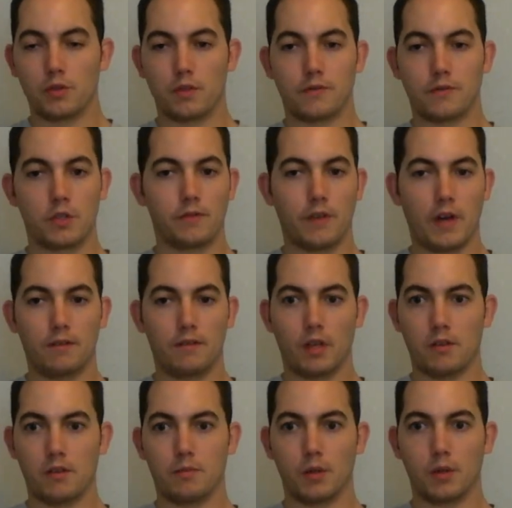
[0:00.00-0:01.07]
the first 5
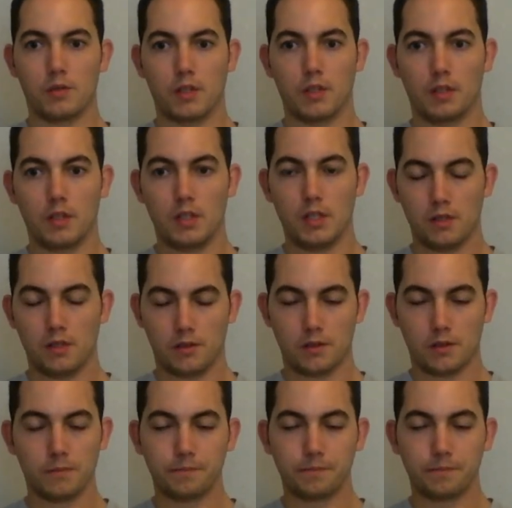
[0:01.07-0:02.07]
lifeboats at least,